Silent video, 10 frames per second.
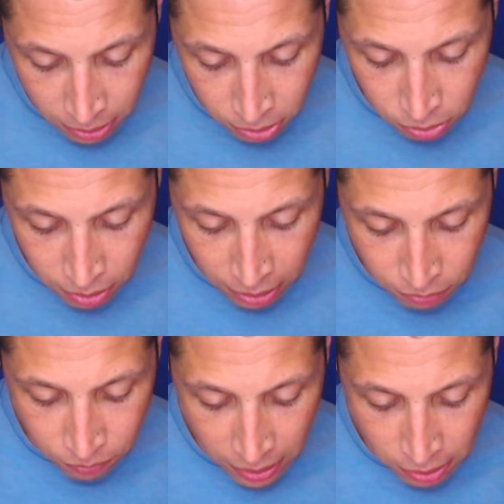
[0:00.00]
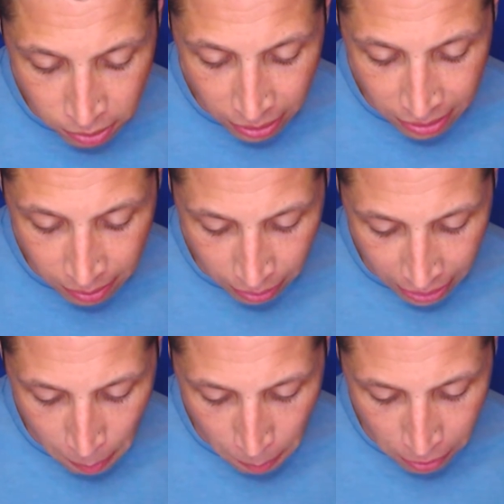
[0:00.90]
So this feels like something that
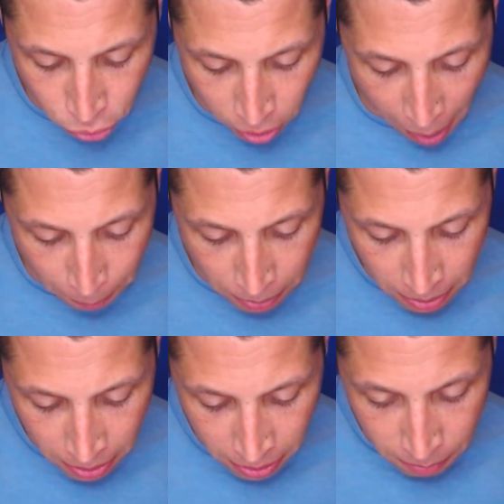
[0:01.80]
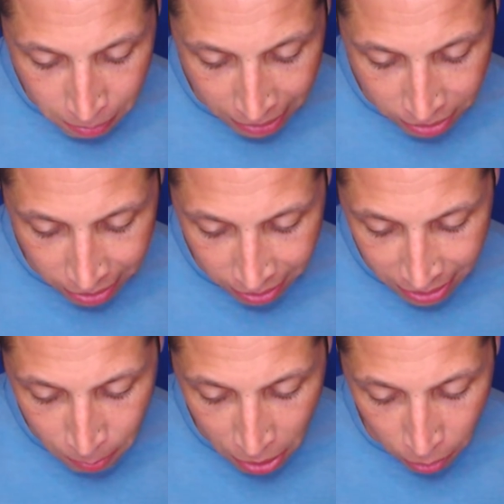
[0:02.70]
came up in the trap, but let's let's
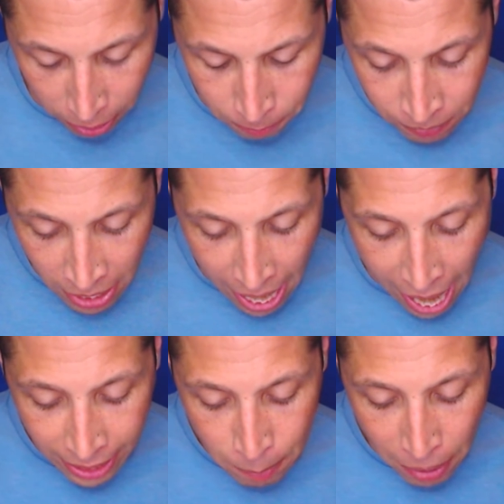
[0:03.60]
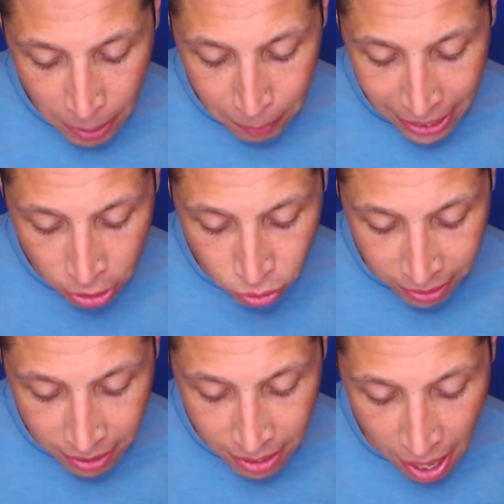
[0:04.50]
keep going. Adding the pineapple extract
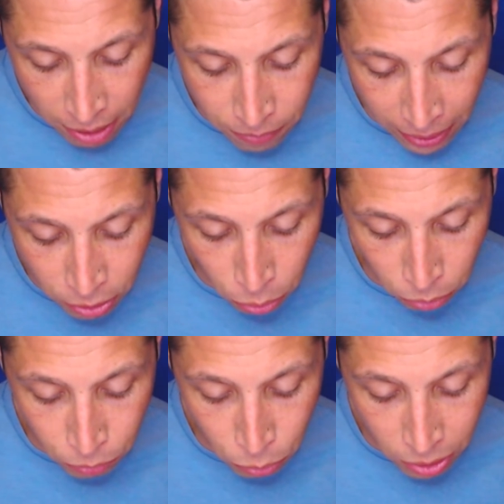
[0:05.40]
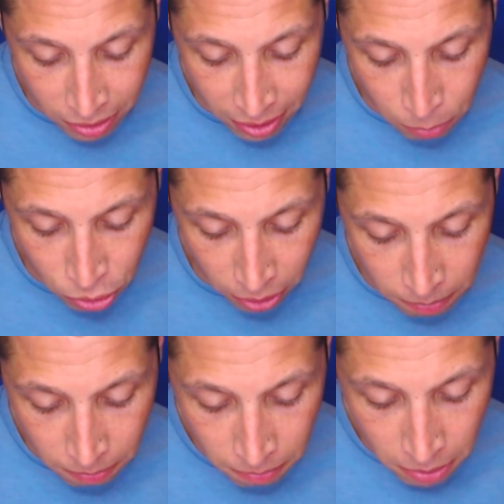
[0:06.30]
did not affect total food consumption.
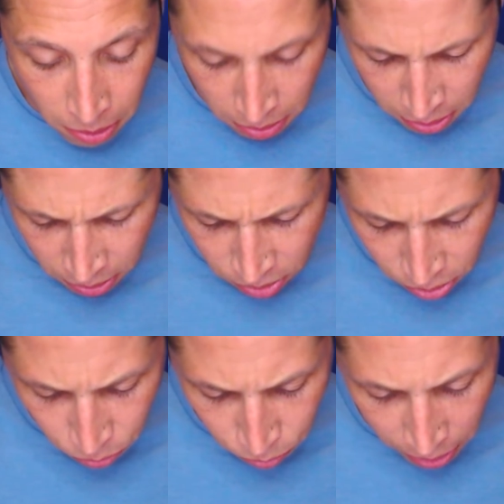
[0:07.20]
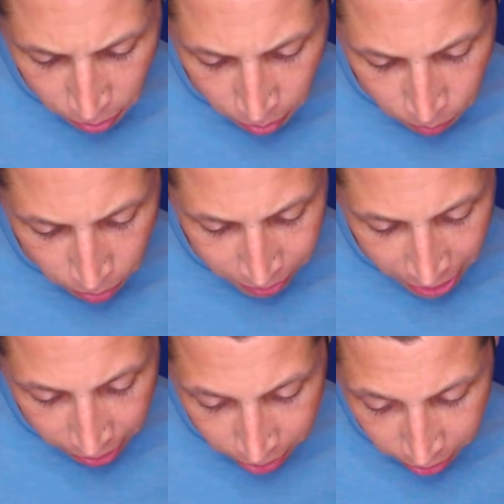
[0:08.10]
So wait, wait, what do we
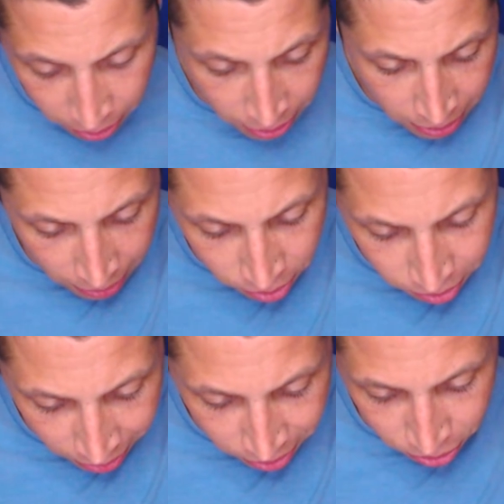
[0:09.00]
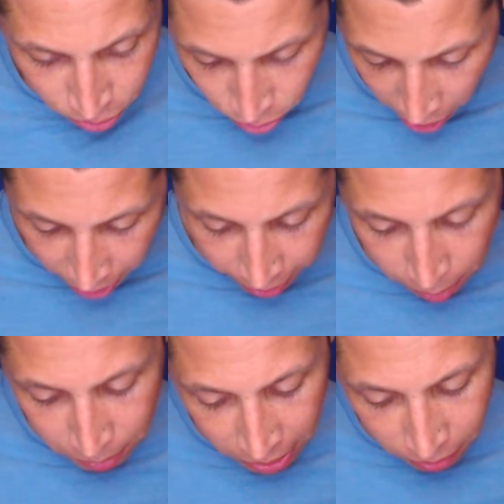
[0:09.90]
got here? Let's let's do the highlight.
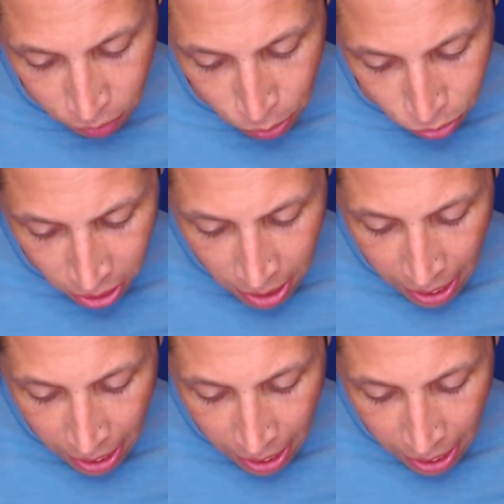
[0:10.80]
I'm getting confused.